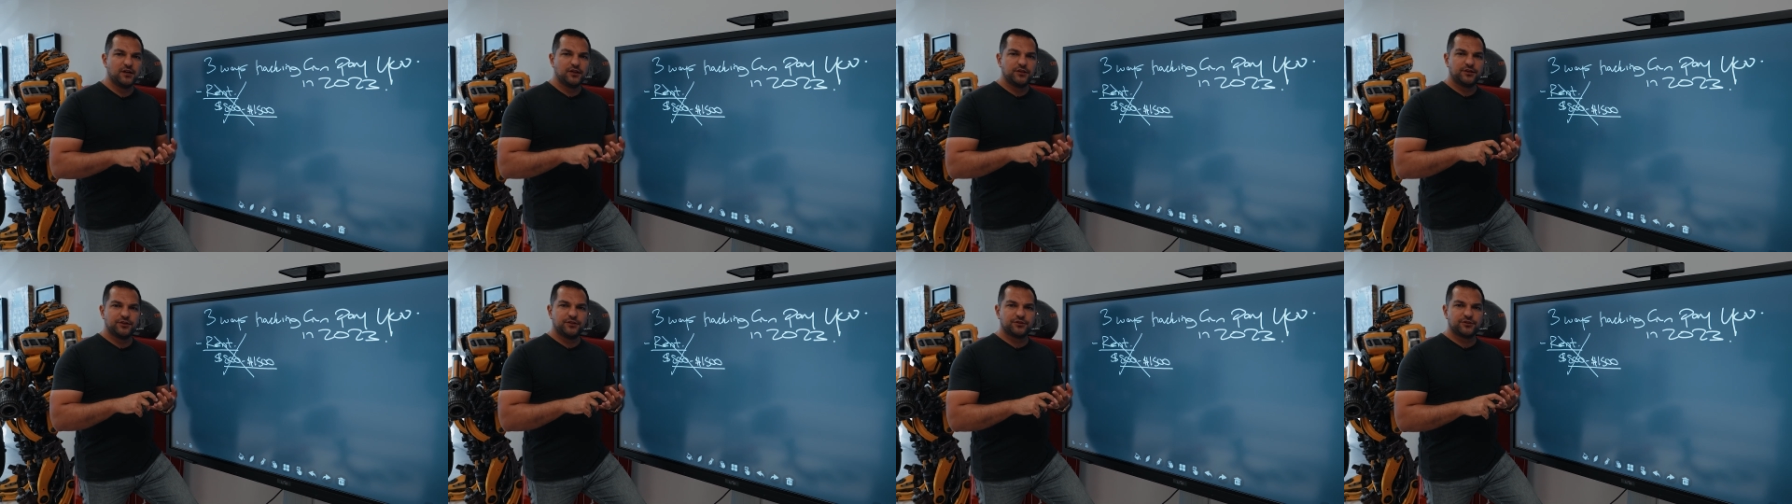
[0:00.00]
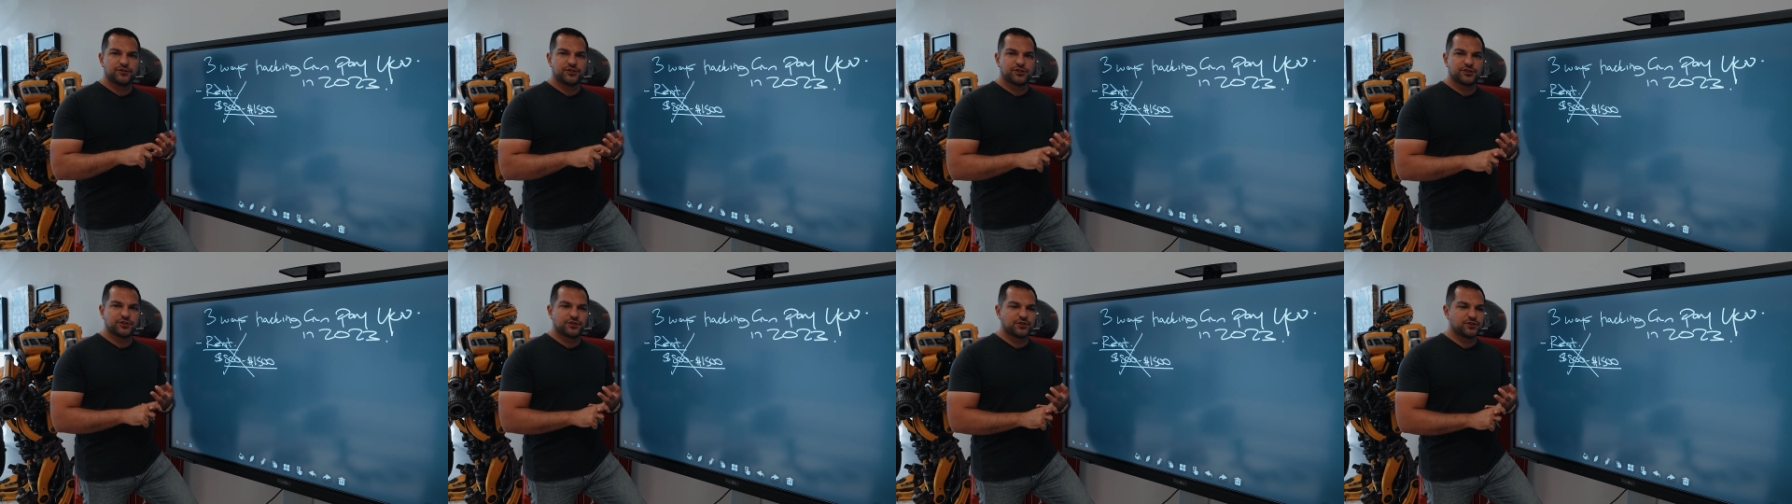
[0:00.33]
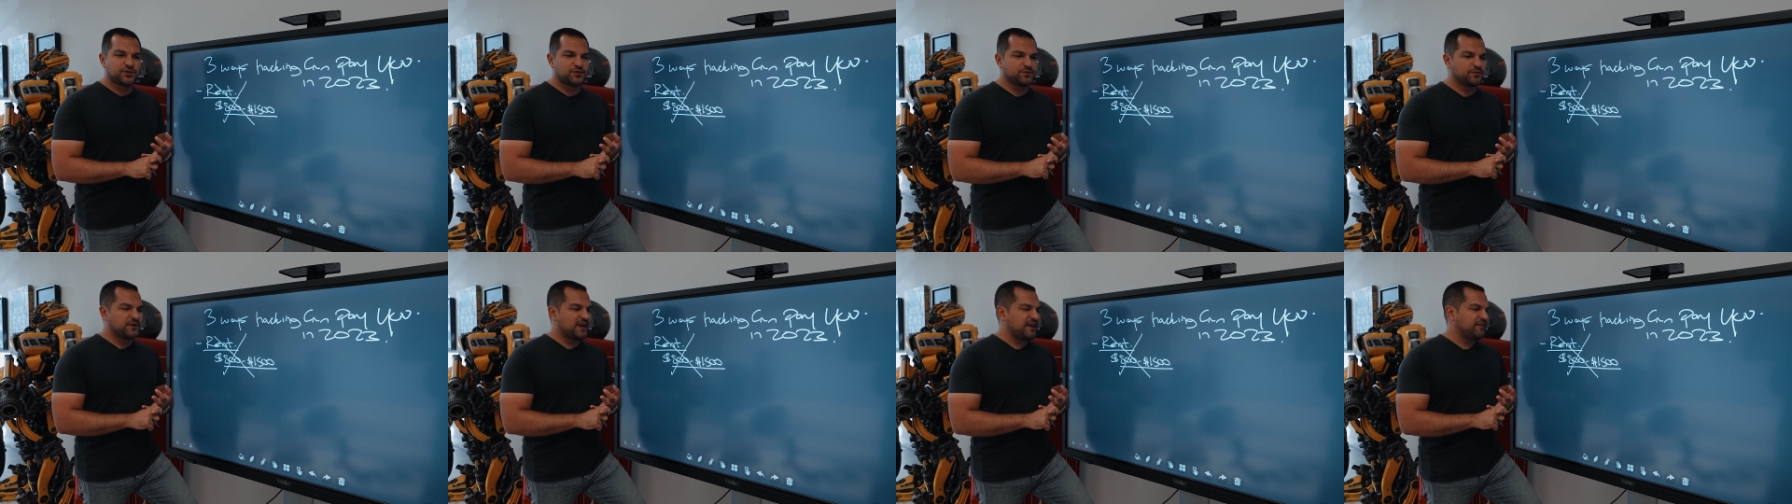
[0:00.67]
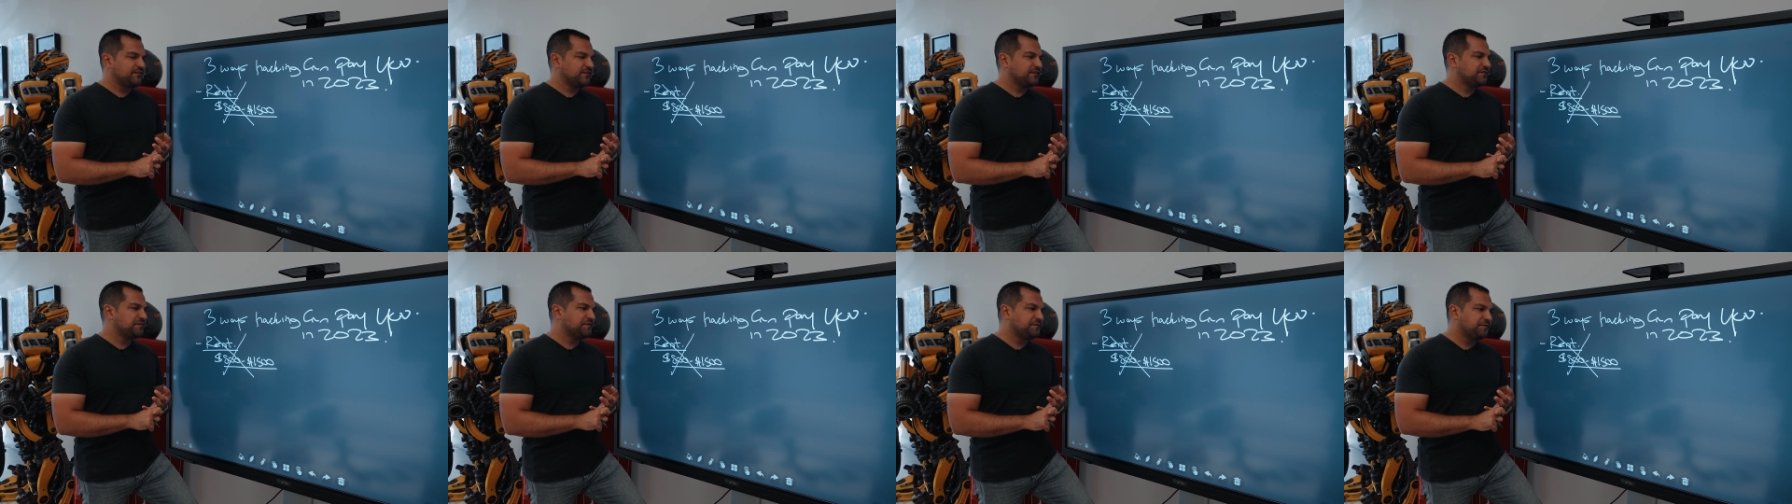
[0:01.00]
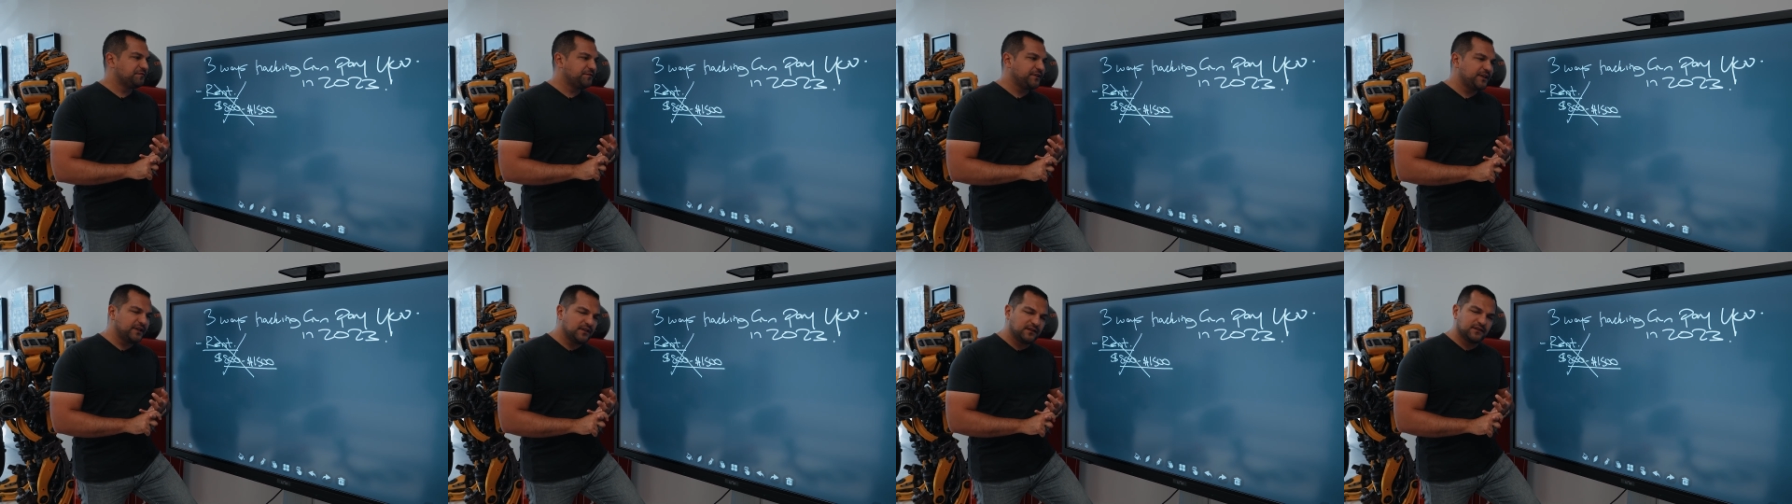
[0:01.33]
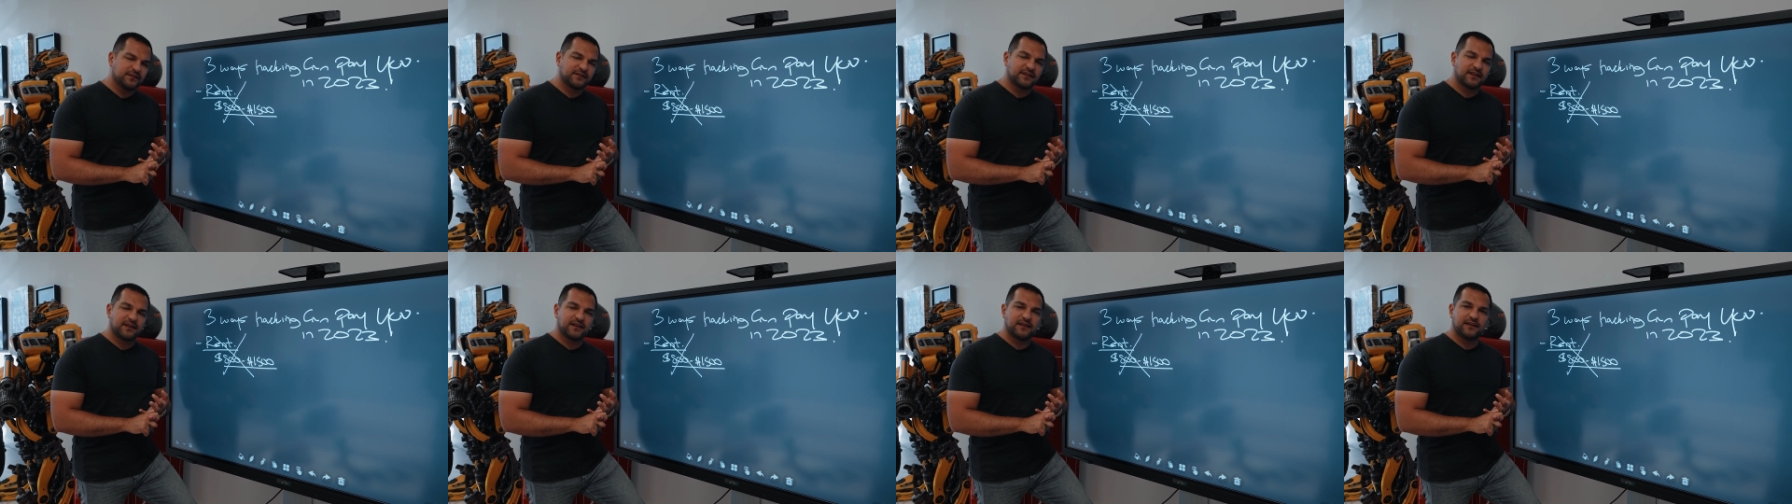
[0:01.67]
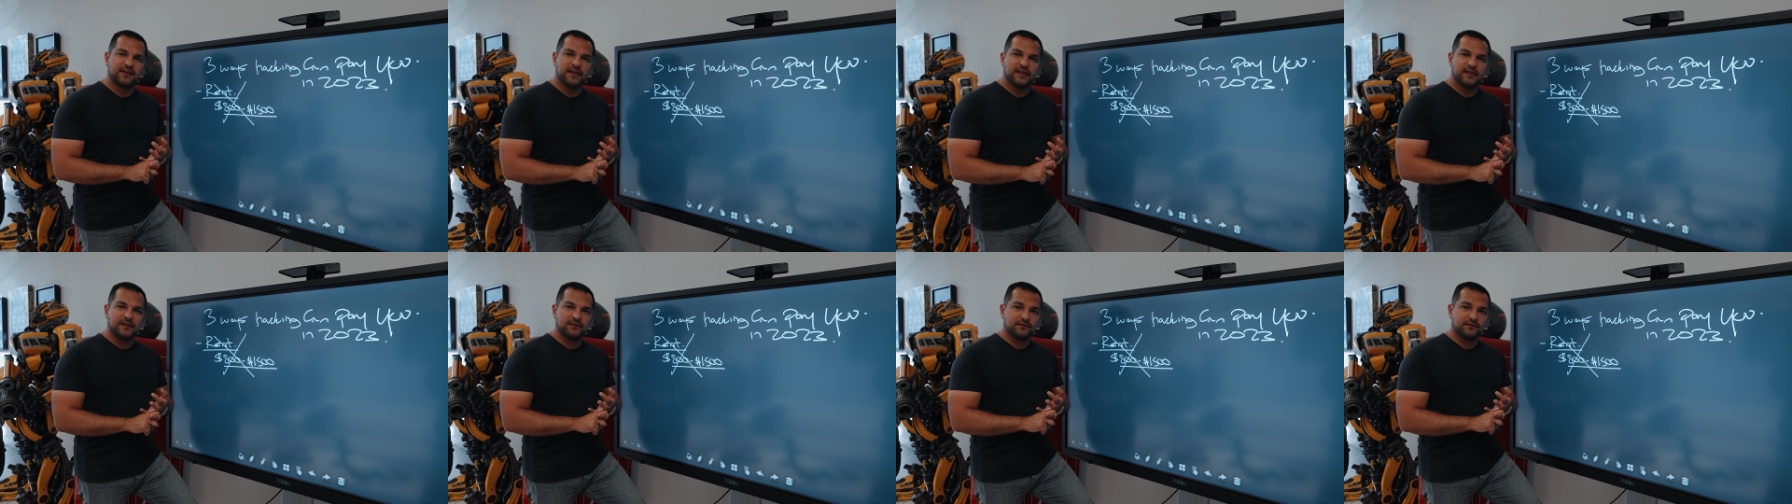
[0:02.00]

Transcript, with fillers: your insurance would have a field day,